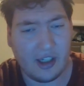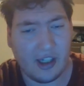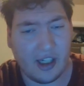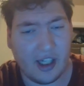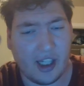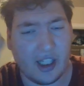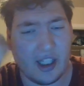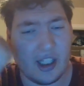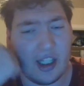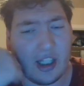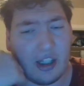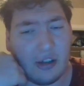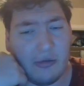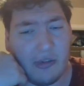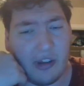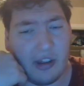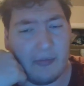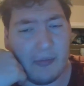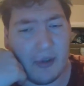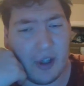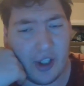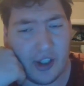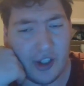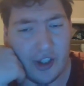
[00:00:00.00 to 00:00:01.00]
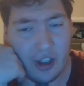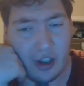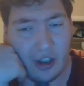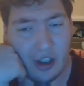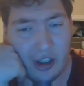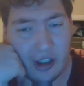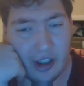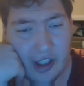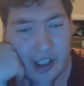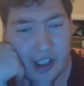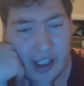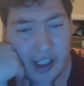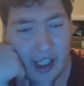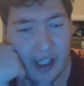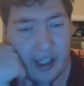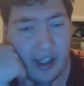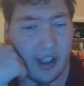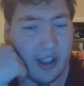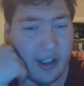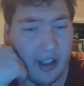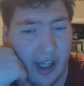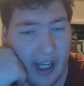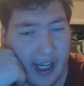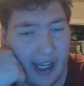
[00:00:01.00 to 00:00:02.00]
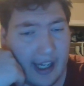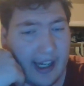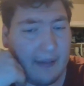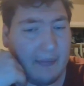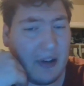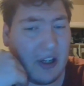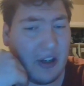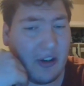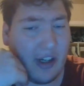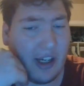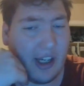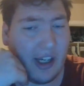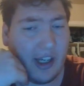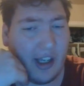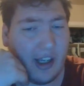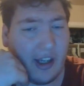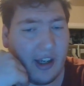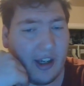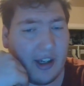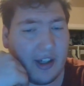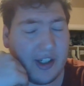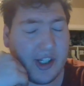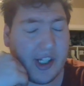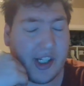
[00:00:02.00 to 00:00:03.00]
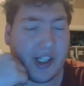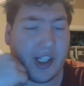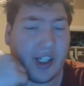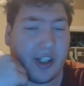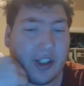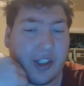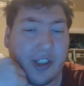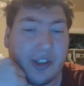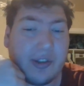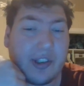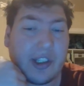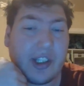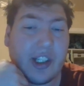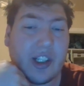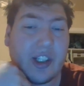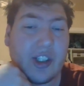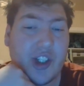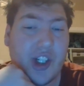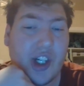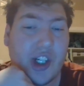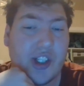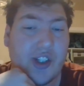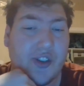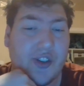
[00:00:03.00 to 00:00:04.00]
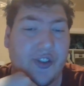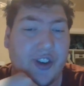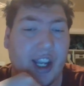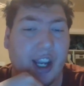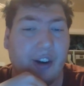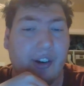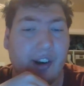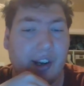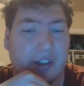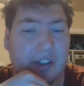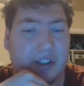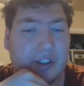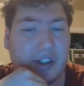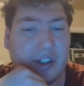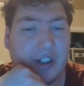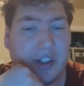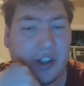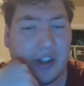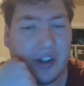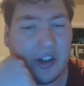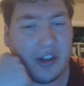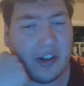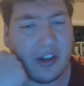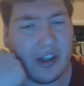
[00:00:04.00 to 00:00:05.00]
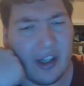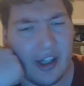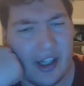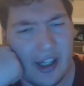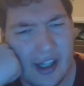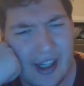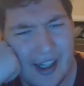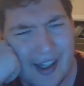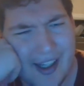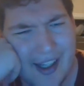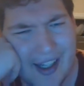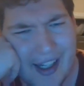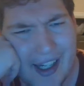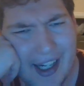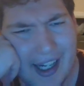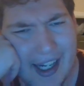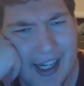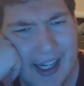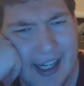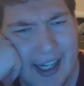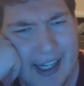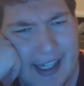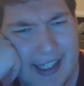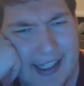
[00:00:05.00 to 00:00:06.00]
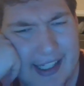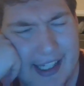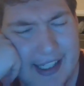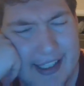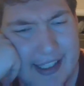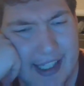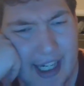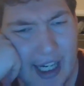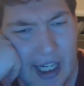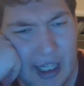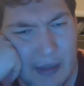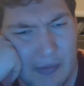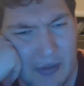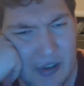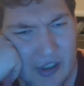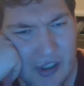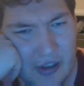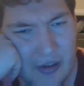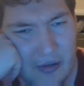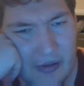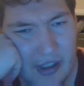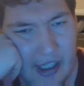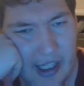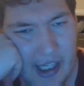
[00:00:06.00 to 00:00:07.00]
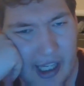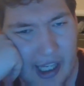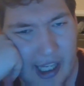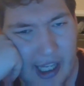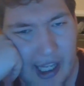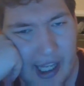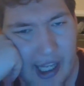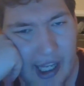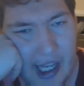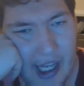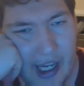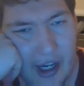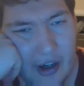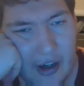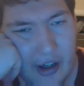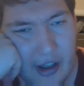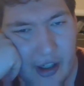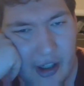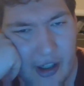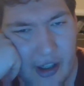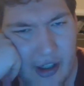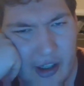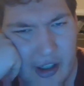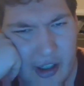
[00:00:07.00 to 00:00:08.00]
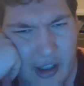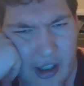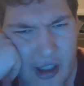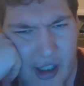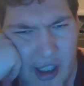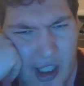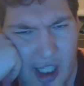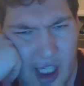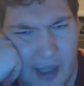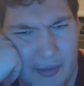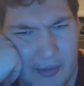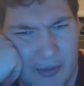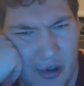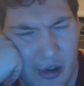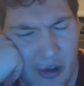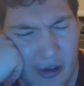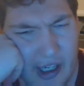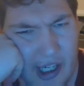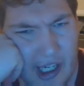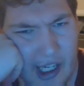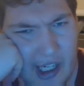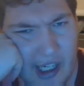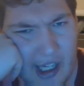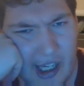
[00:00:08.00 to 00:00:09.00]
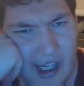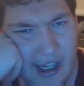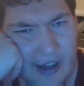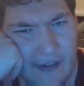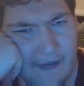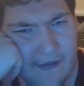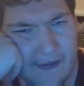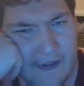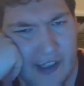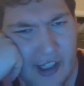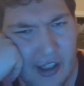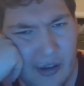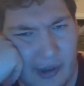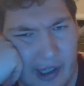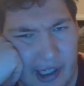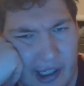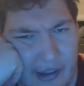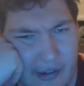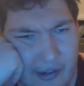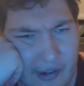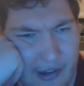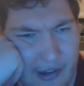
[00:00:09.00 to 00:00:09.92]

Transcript: along with martial arts and uncanny beauty. She's also a good judge of character. Eyes, sky blue, hair, deep green and flowing.